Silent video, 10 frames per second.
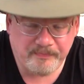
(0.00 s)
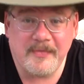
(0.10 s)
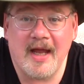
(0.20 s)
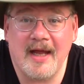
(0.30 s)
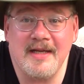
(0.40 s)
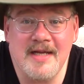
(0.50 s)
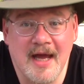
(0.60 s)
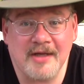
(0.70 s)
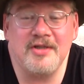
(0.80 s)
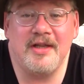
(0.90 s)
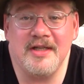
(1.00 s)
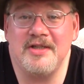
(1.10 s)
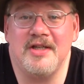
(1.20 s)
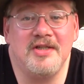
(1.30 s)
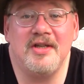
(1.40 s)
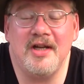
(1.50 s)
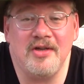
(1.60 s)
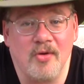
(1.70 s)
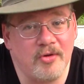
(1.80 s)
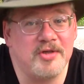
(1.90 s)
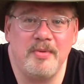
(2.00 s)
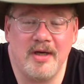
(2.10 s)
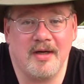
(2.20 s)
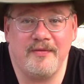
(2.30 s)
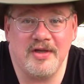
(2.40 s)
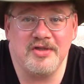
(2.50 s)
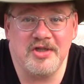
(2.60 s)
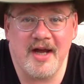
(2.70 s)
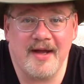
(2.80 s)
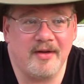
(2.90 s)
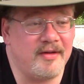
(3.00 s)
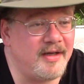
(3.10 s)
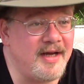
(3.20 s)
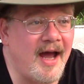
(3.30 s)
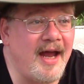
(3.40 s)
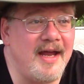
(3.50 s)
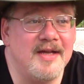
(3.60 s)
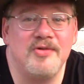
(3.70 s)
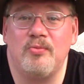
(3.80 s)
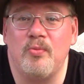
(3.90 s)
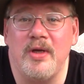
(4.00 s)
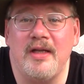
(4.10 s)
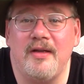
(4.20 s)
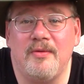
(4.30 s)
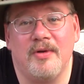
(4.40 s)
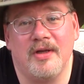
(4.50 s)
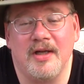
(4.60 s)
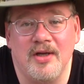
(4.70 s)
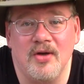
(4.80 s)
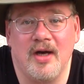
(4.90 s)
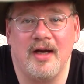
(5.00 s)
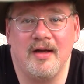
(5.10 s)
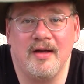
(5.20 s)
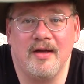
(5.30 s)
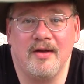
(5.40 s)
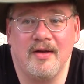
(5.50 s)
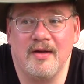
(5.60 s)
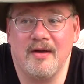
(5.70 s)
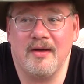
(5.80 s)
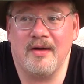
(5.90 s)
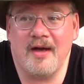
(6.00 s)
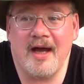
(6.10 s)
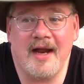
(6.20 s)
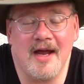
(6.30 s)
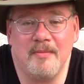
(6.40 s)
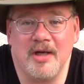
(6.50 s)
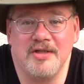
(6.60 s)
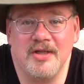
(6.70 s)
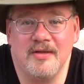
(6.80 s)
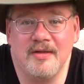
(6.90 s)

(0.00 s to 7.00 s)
And yes, this is an endorsement of his channel. The guy is really, really good at hammocks.